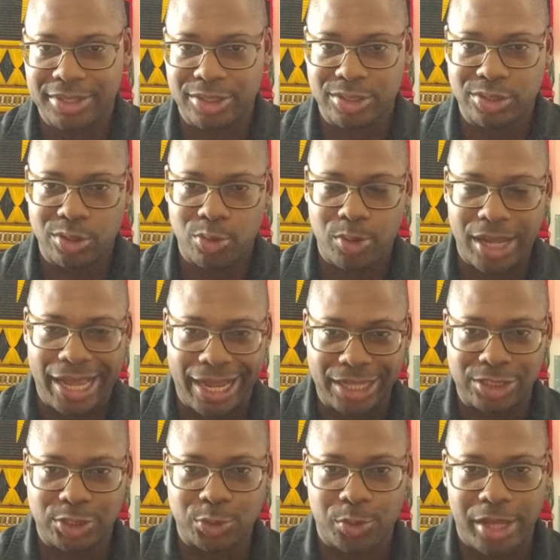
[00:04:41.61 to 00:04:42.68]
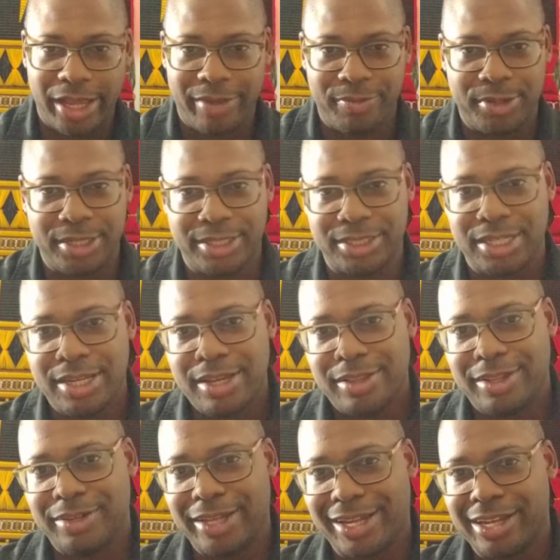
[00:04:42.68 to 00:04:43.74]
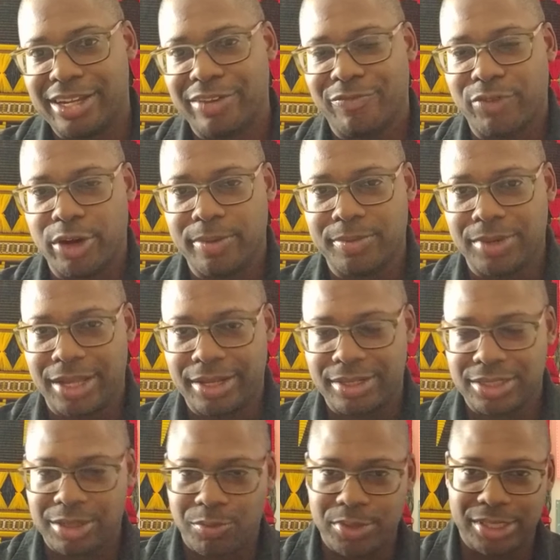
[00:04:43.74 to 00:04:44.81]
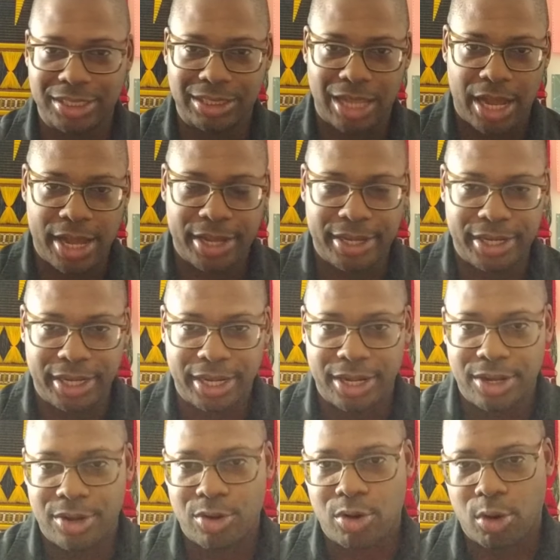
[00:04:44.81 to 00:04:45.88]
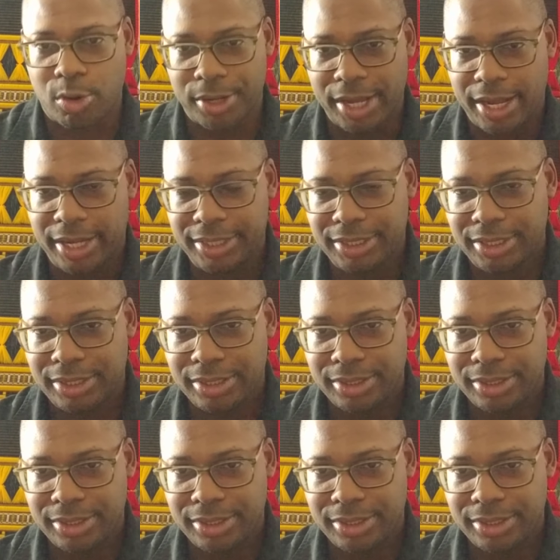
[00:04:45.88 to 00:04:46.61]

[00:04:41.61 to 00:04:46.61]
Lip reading: There's no actual evidence that they can confirm that someone is lying or not.